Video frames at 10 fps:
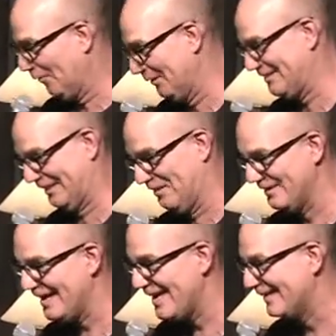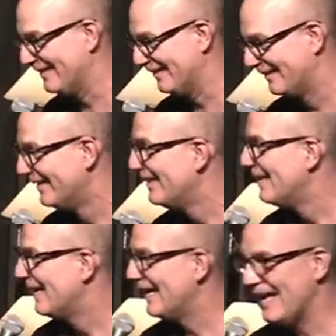what's going on here?
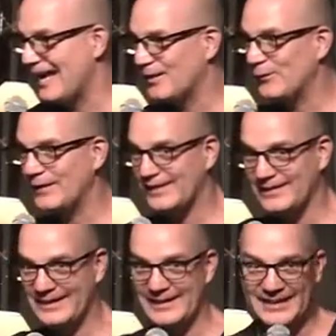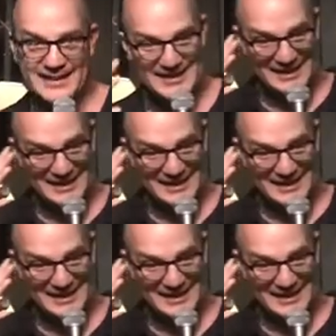And I quickly,